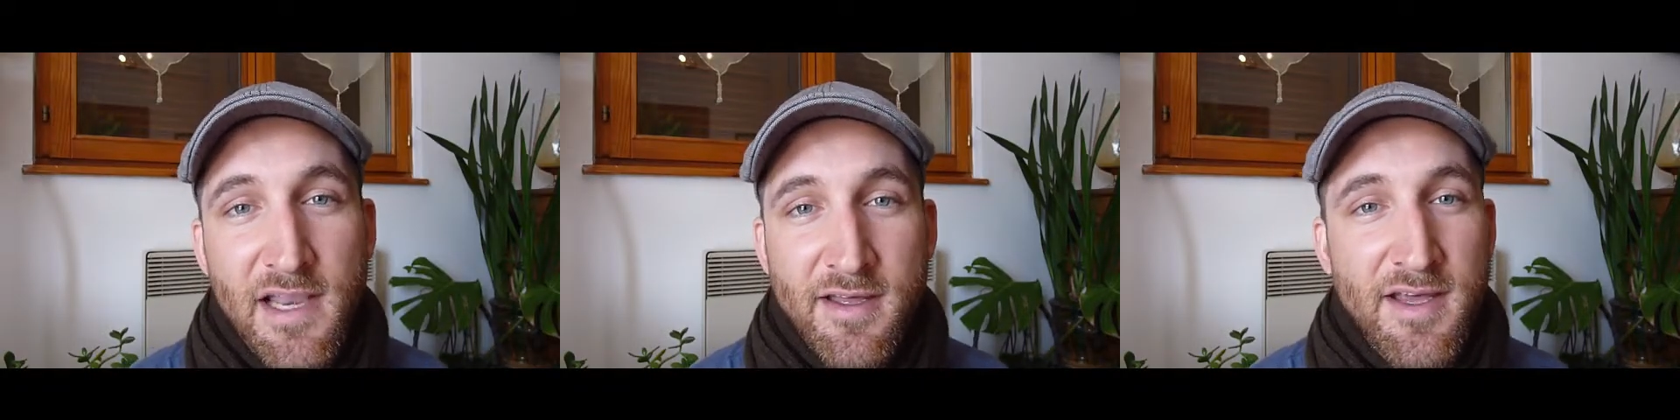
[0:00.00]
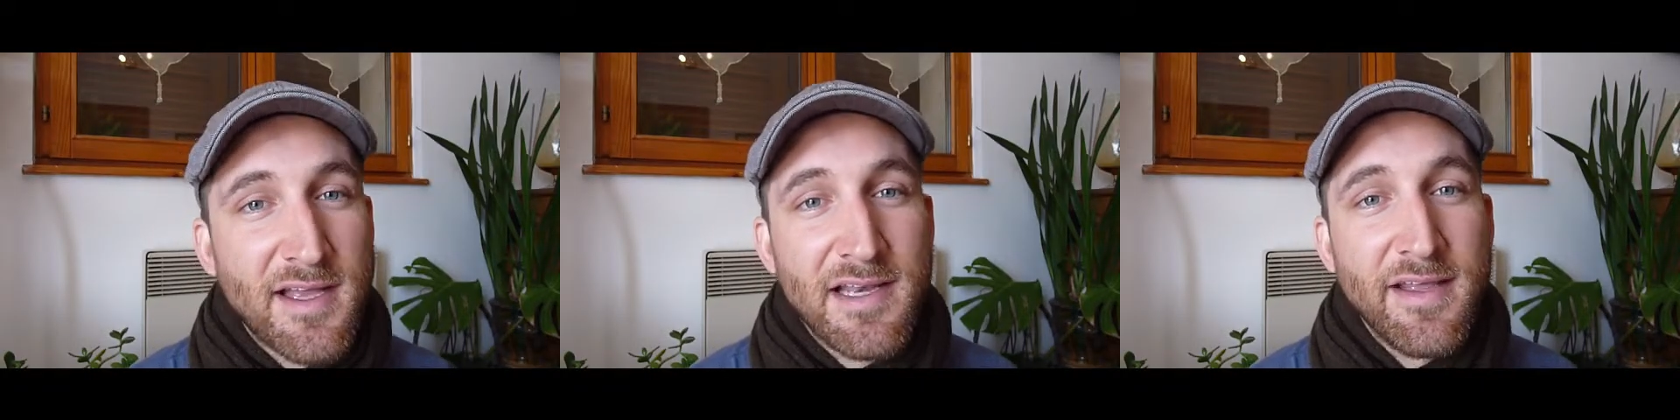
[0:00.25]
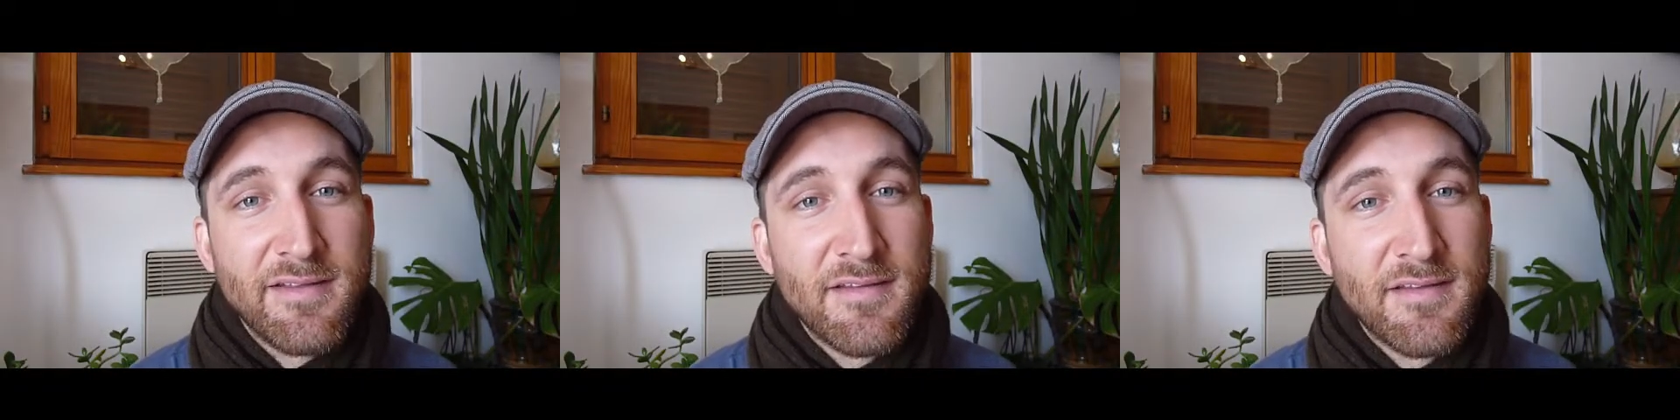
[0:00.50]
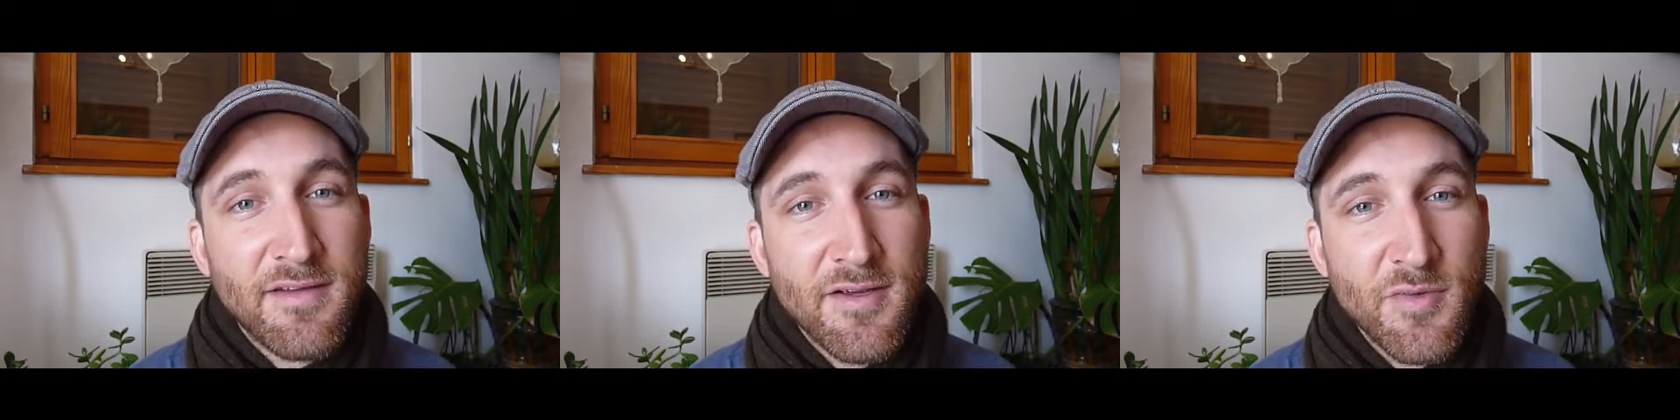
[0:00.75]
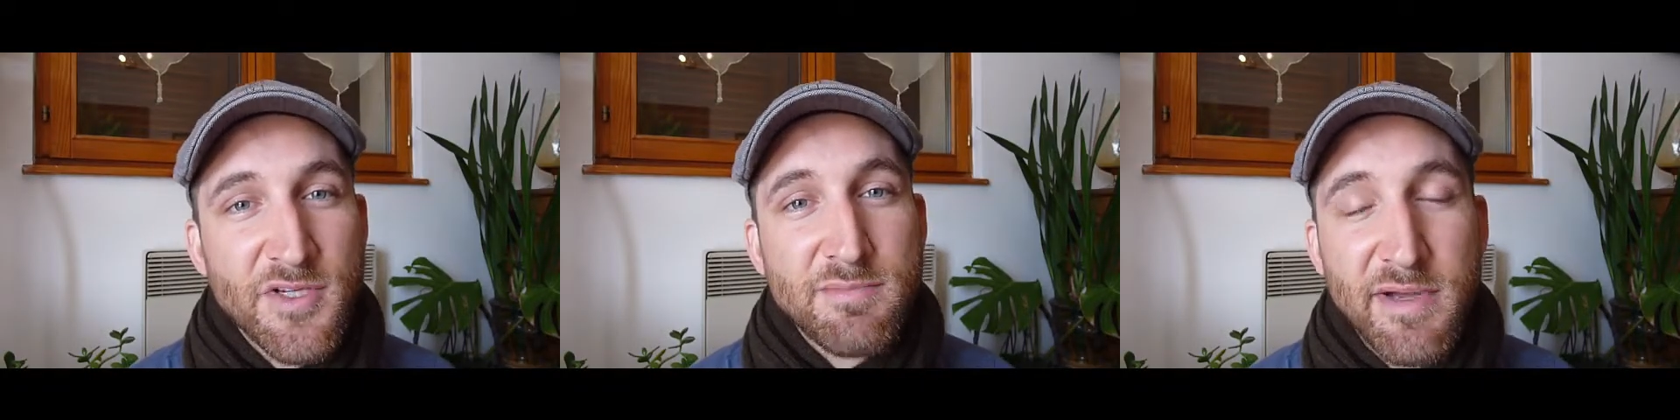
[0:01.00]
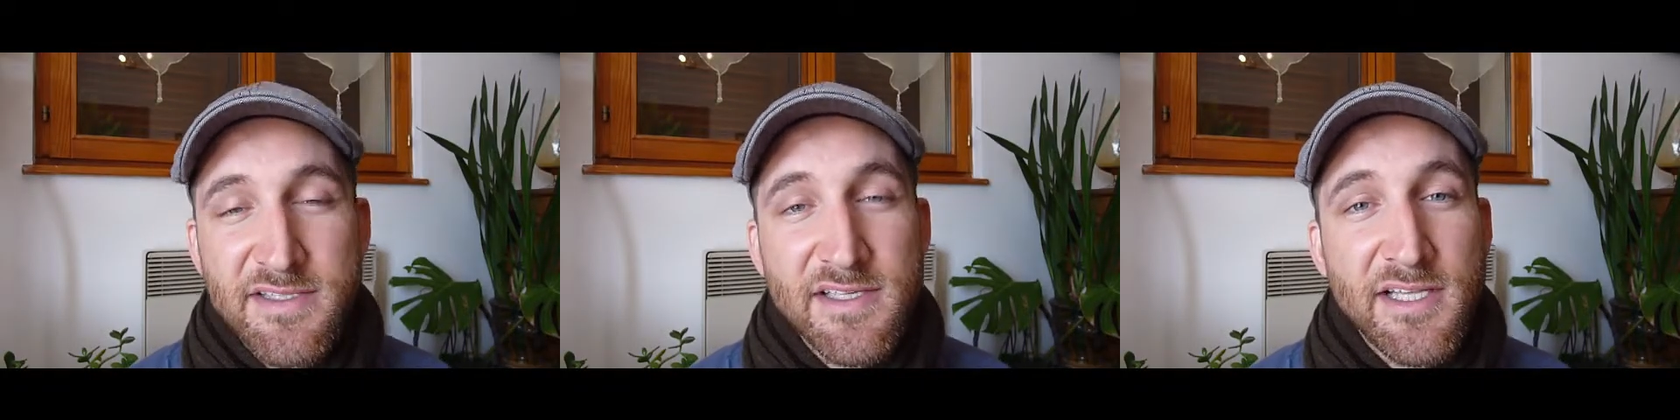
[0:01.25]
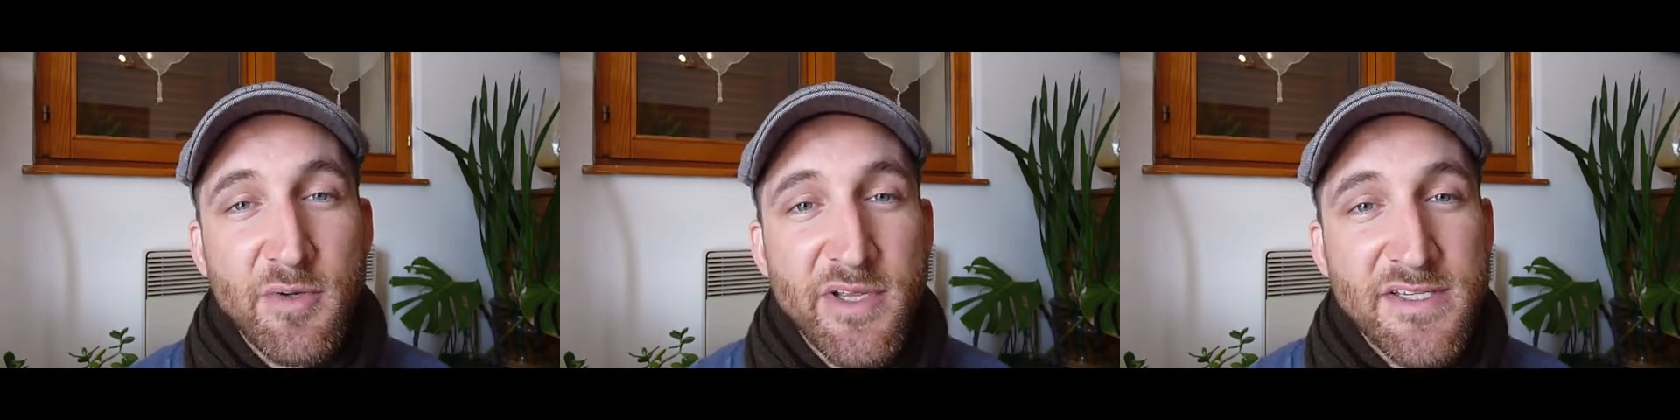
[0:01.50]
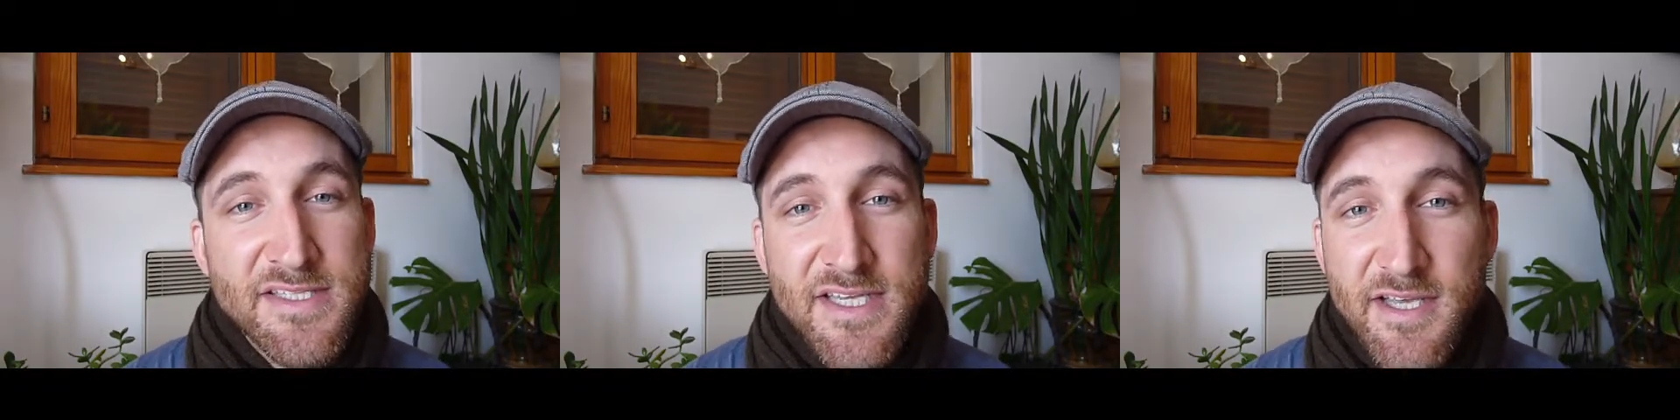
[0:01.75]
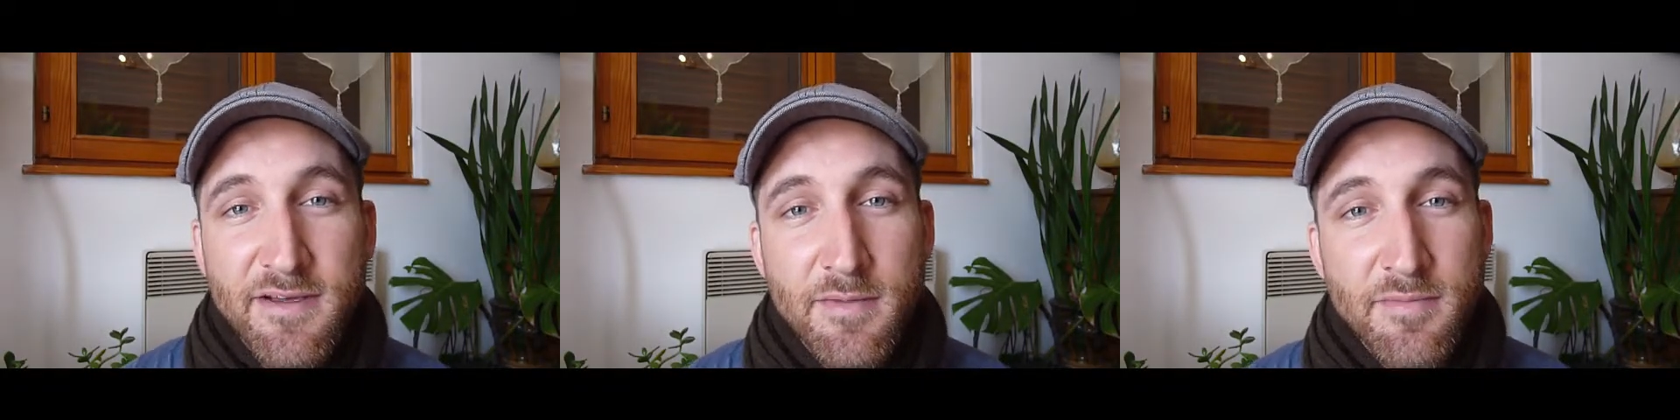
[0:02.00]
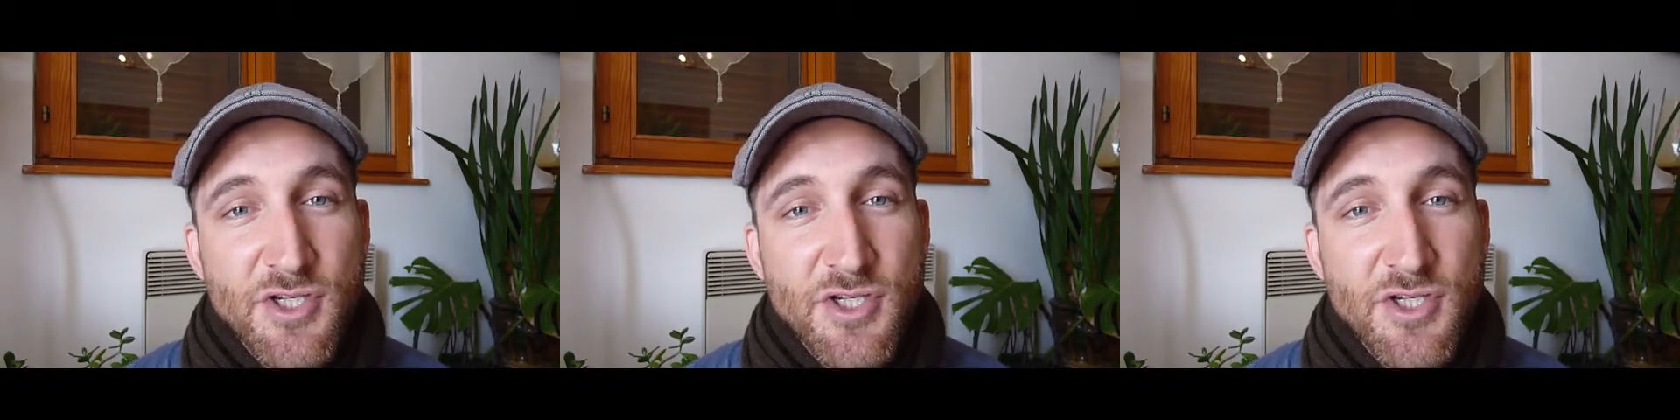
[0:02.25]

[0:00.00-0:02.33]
la raclette, which is basically where you stick